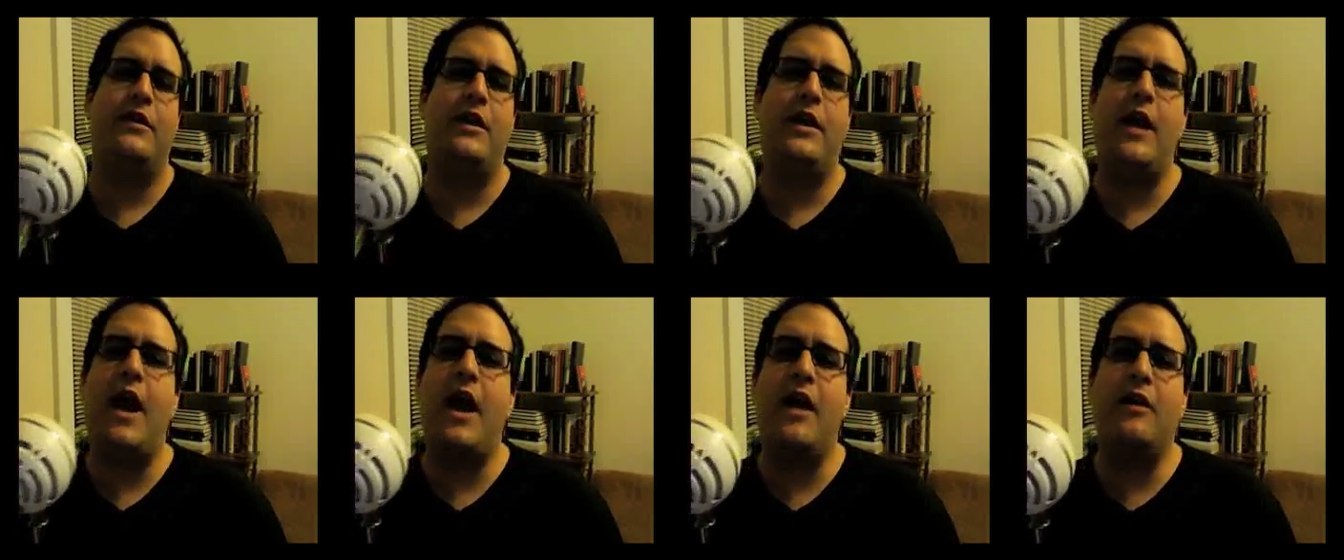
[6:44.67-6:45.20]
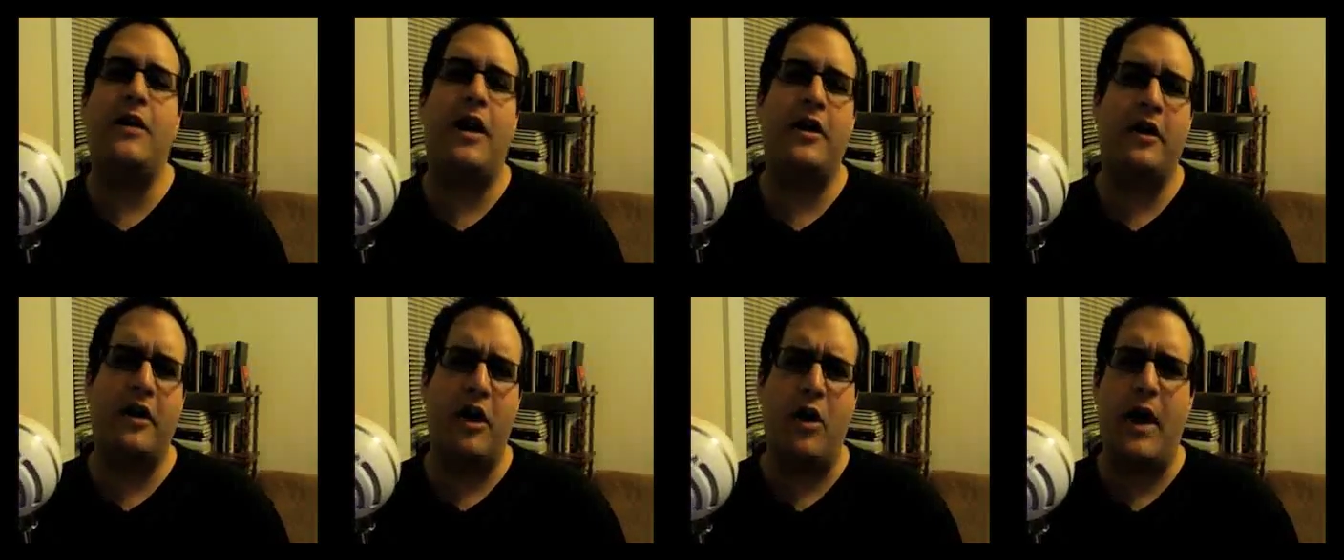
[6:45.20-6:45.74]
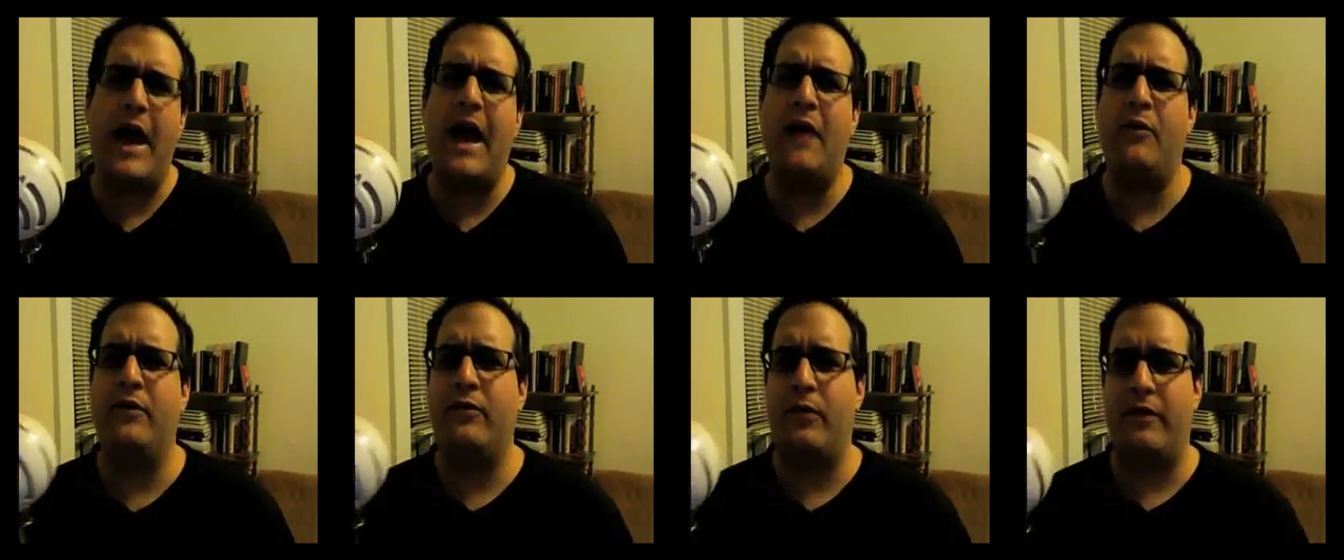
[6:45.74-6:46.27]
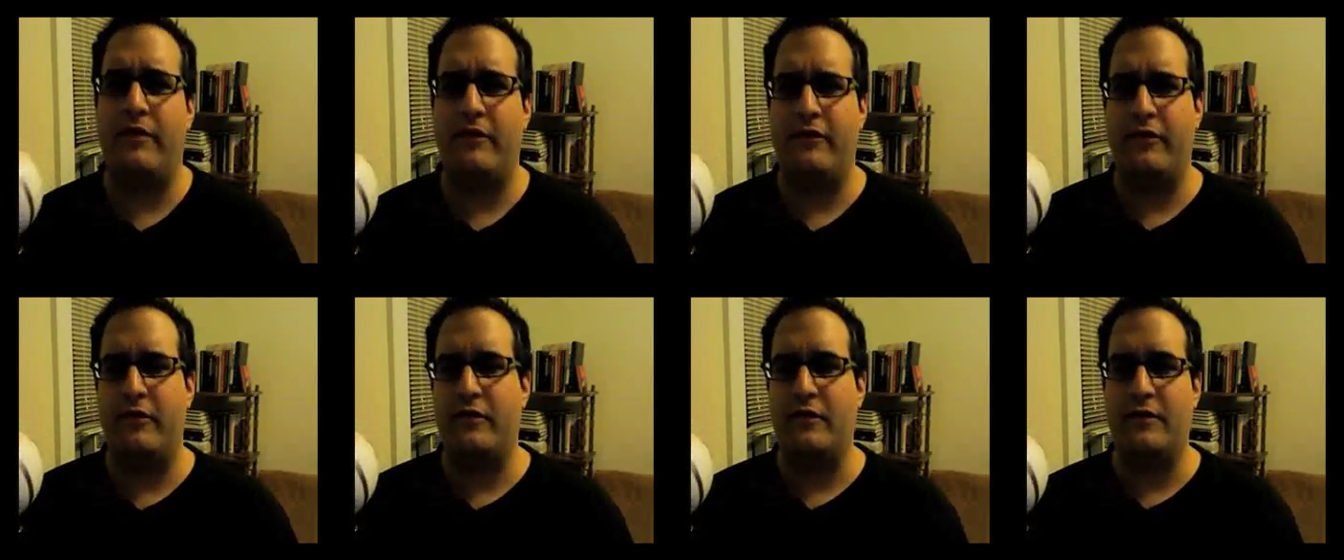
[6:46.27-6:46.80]
long, long ago. I was one of the
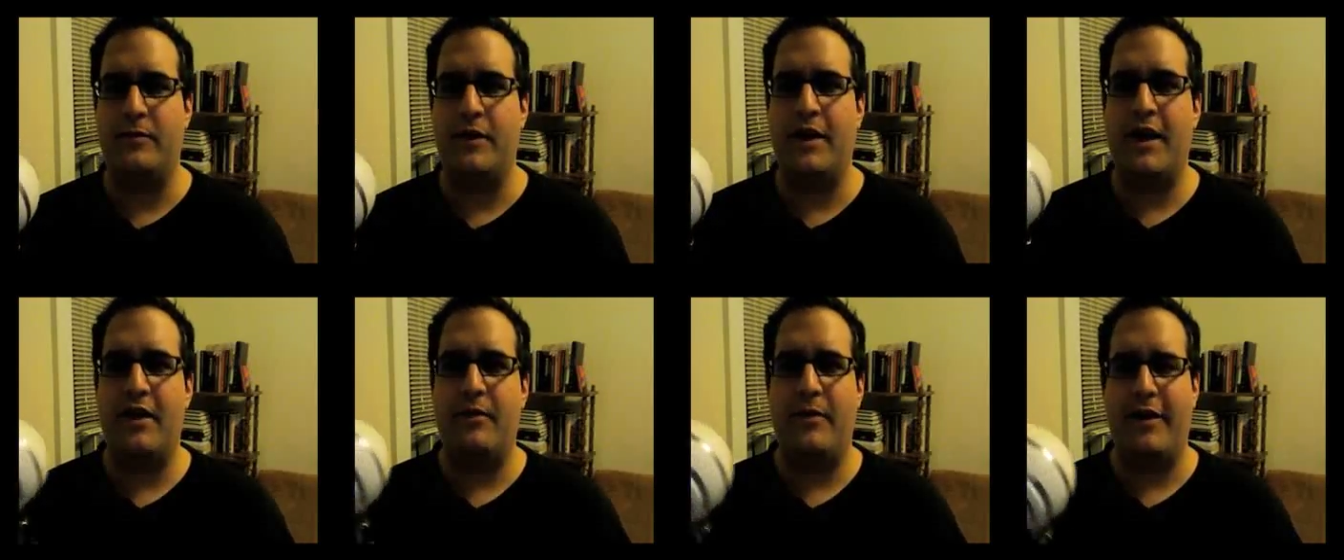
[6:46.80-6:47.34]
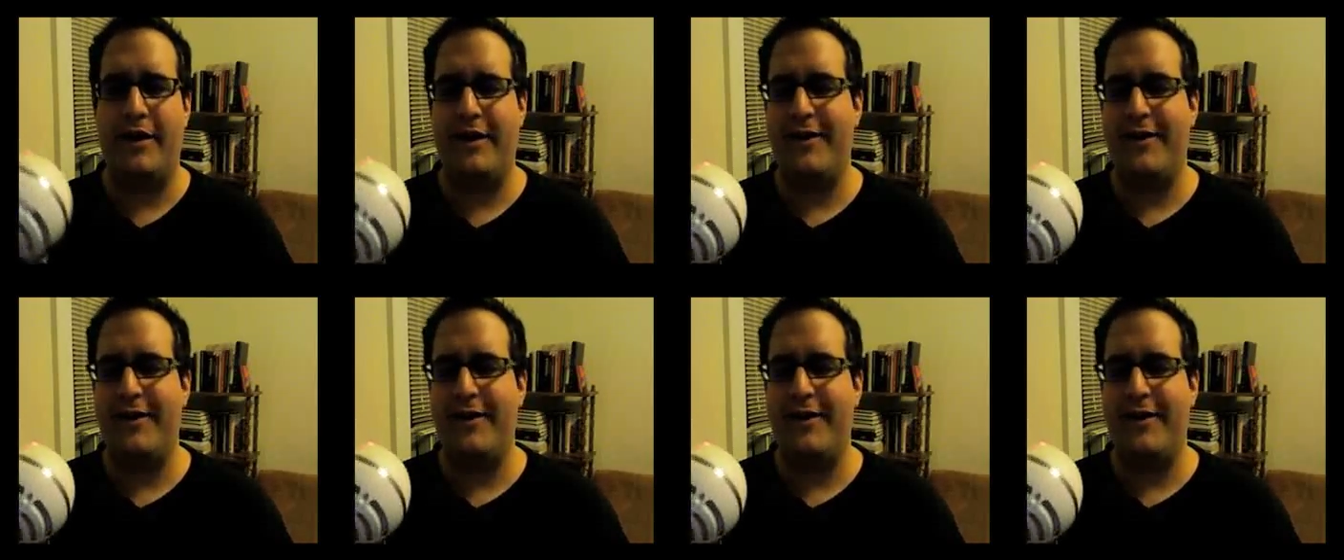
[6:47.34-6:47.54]
first to speak out about it.